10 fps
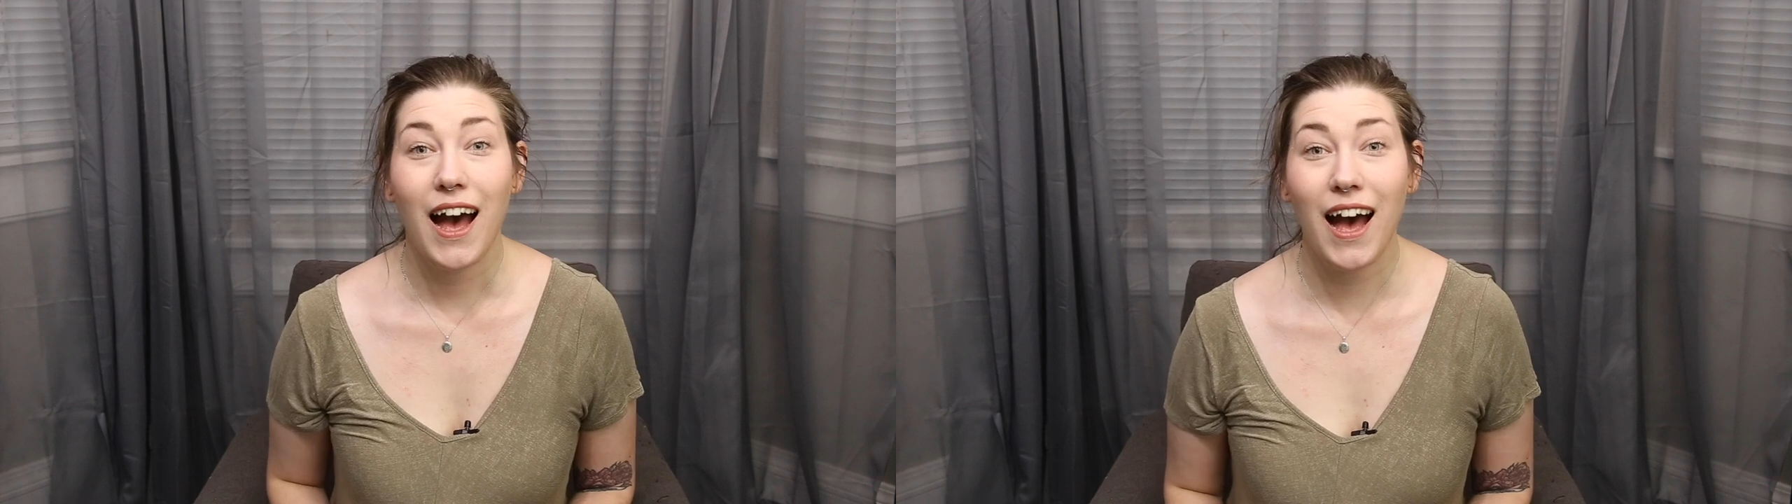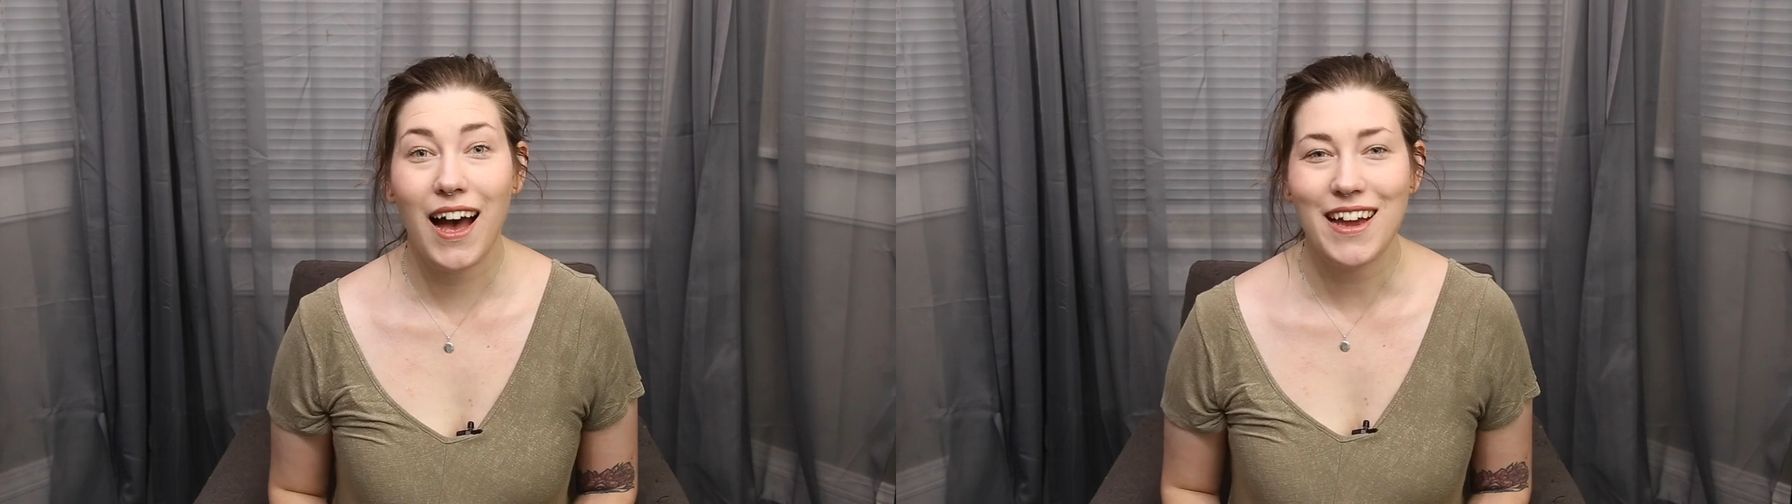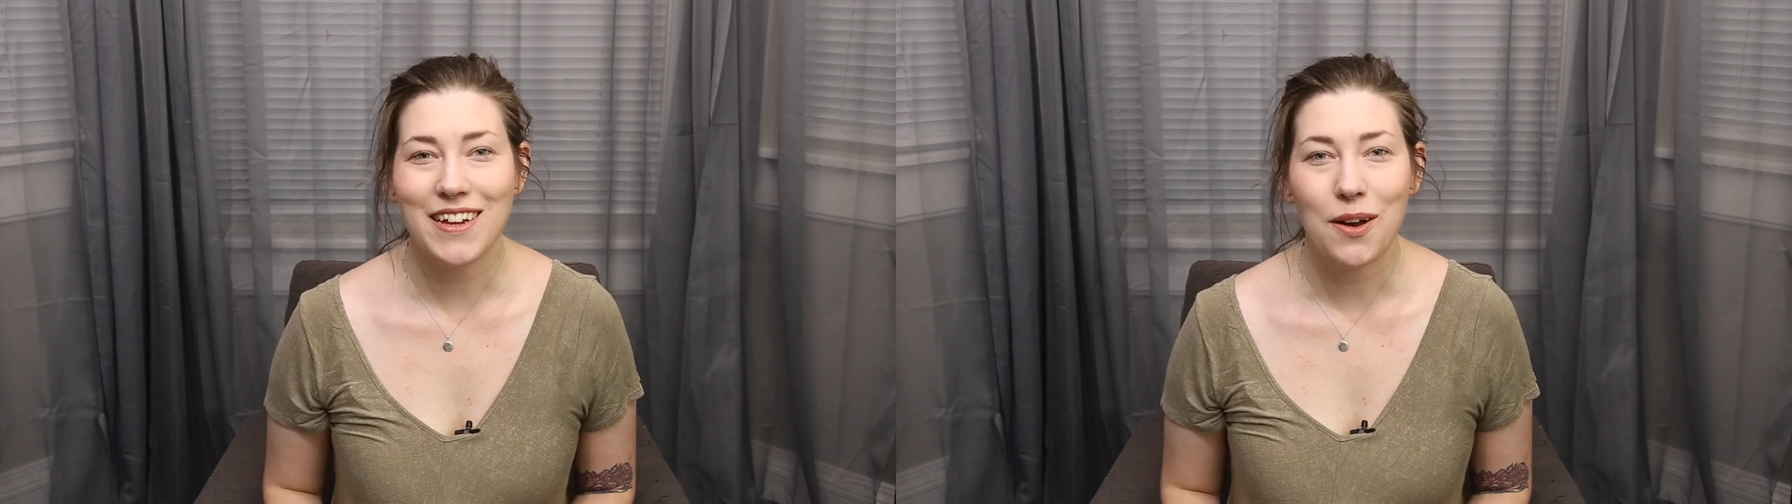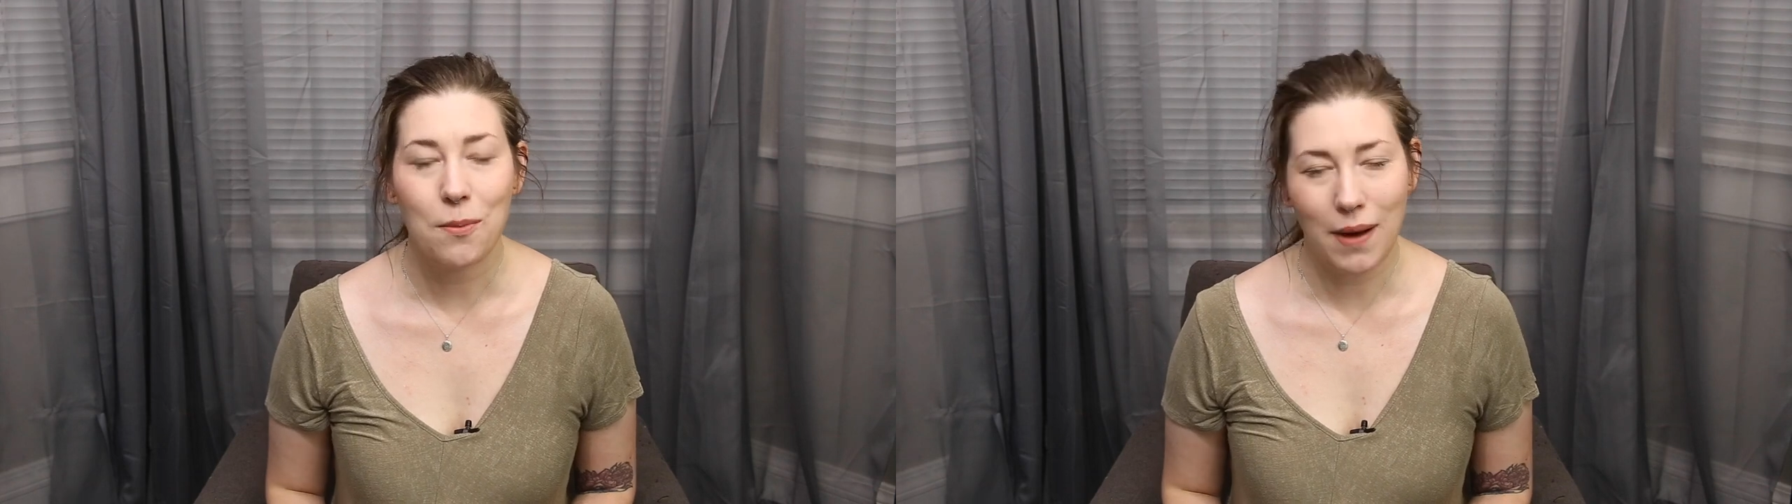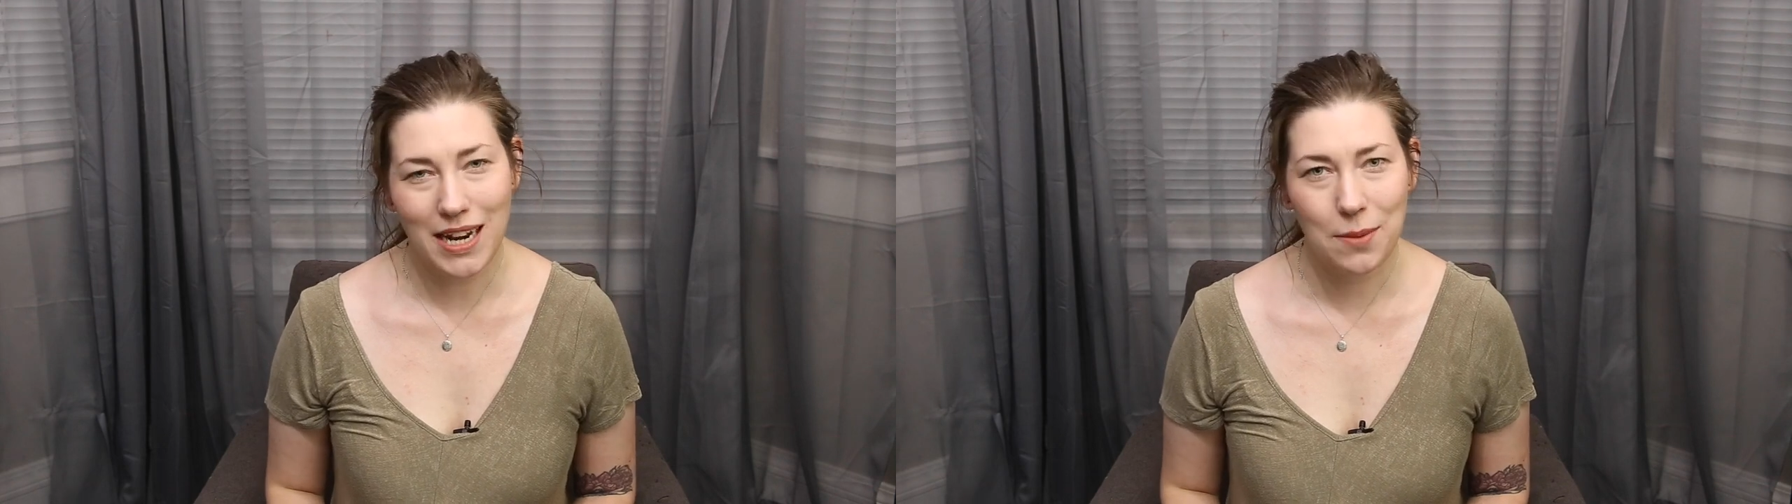Hi,
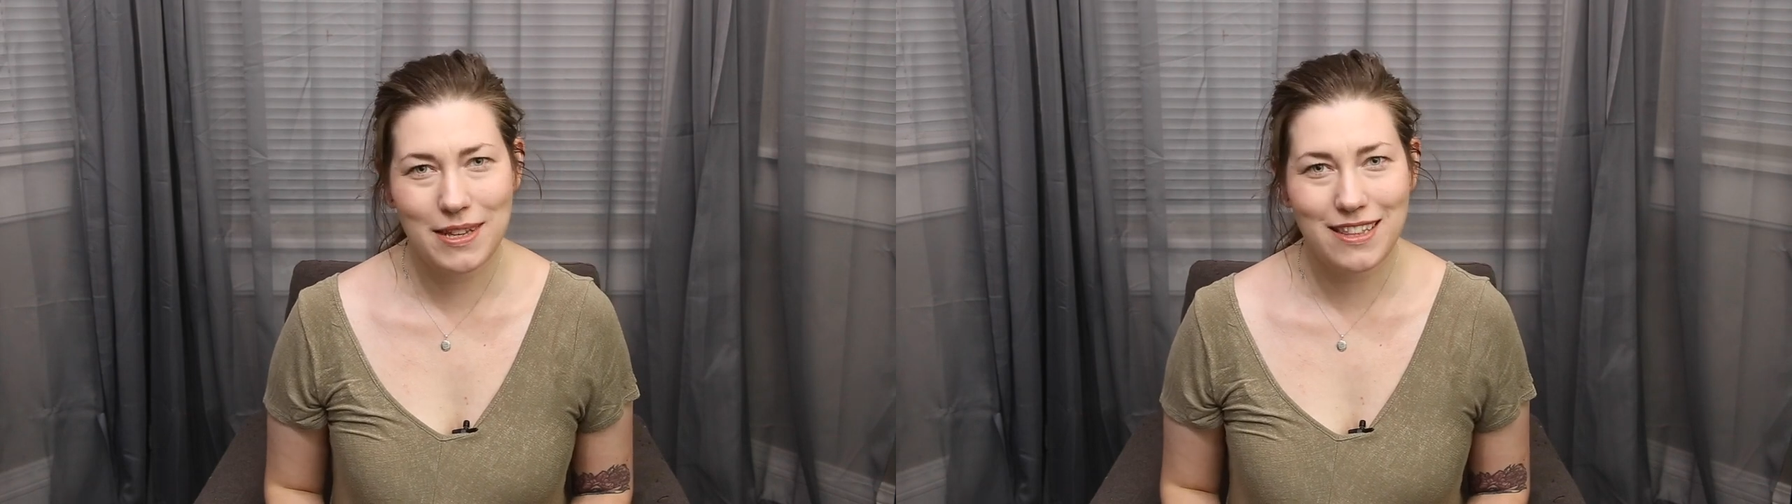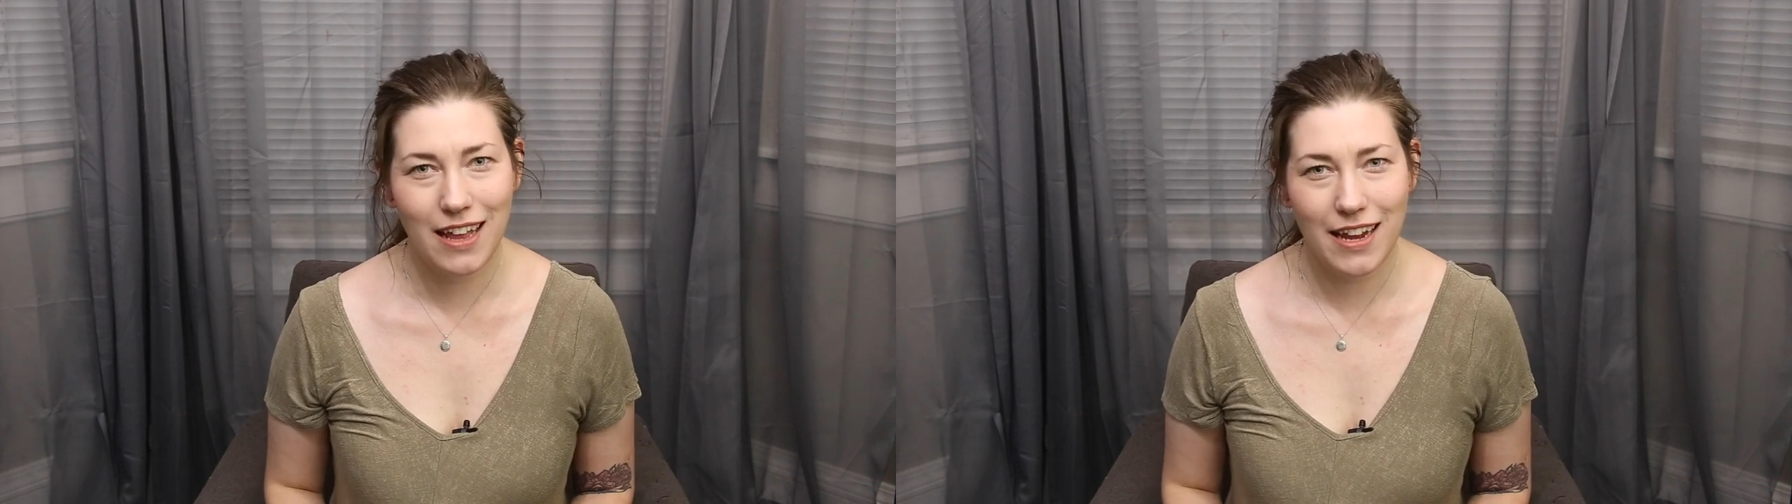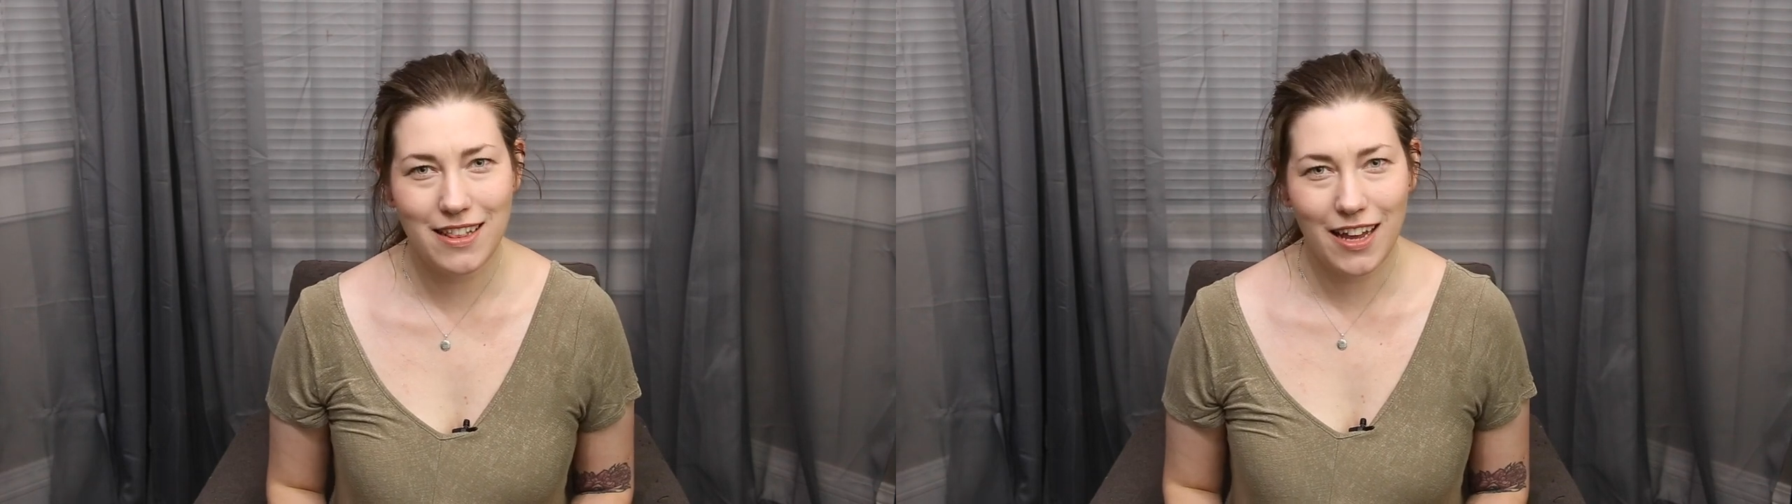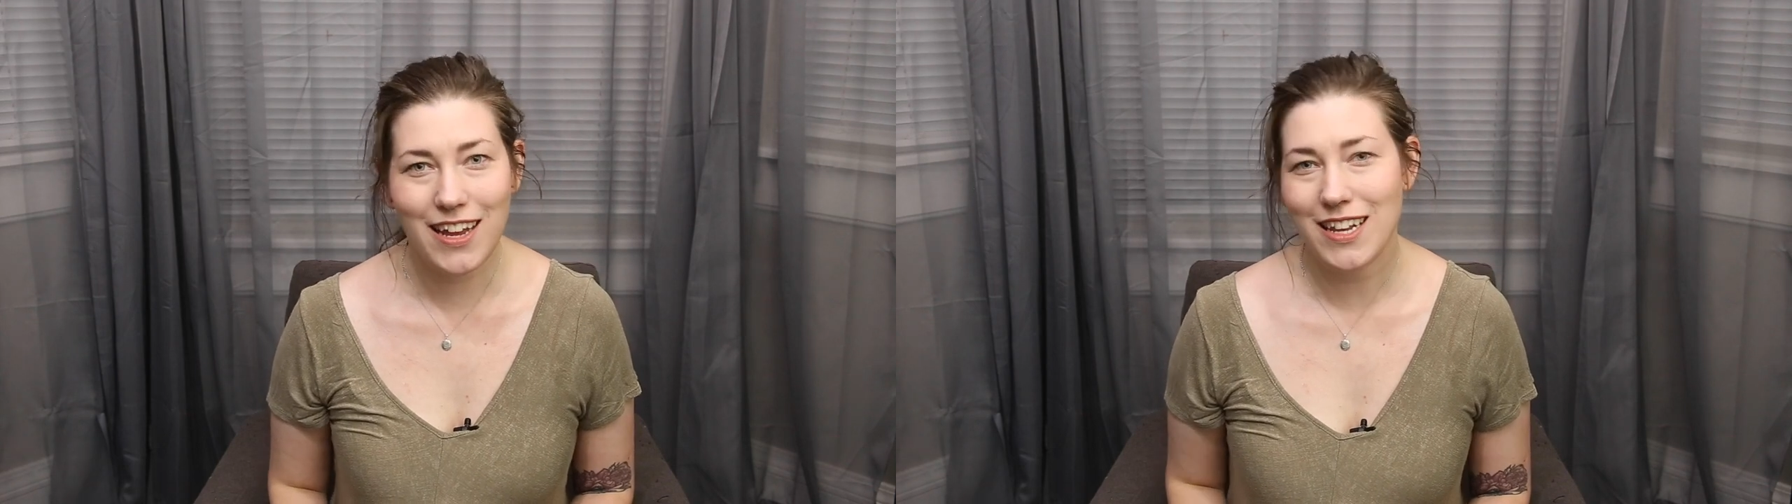my name is Lila